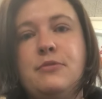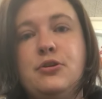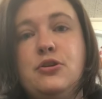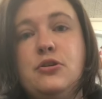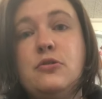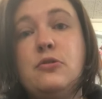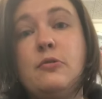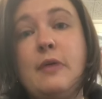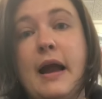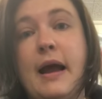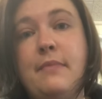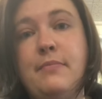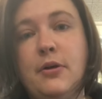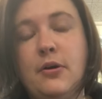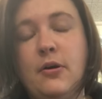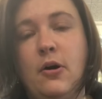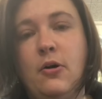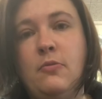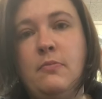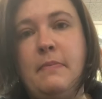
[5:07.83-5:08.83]
you grab
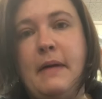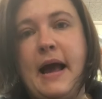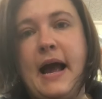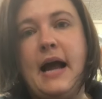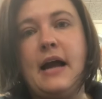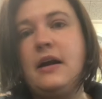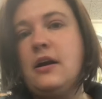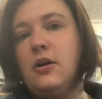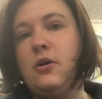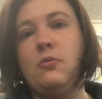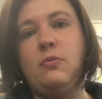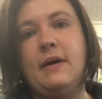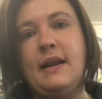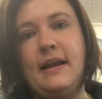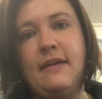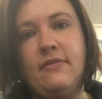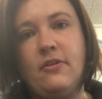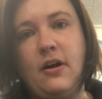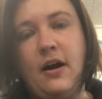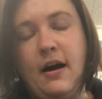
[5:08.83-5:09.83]
your own bag or
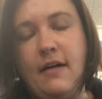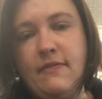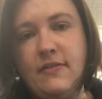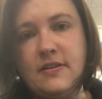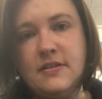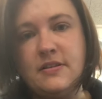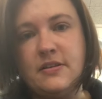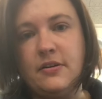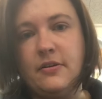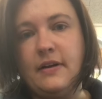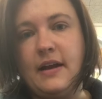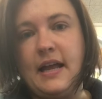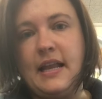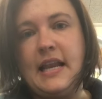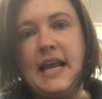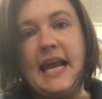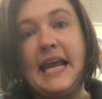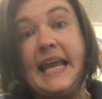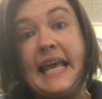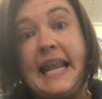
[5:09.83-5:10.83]
whatever office you're
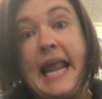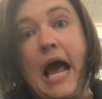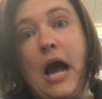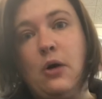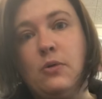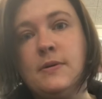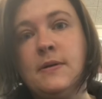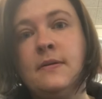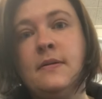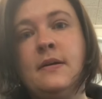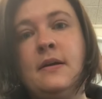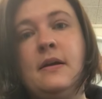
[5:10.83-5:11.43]
in and get out.